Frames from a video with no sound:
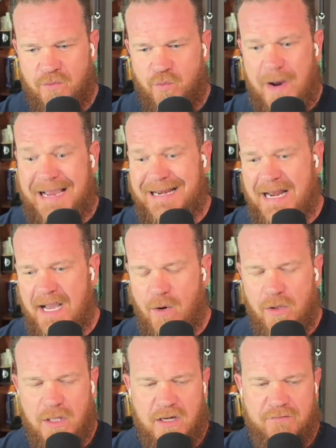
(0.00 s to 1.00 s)
right now,
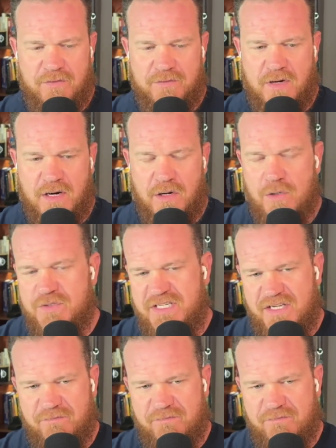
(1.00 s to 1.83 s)
a lot of our OT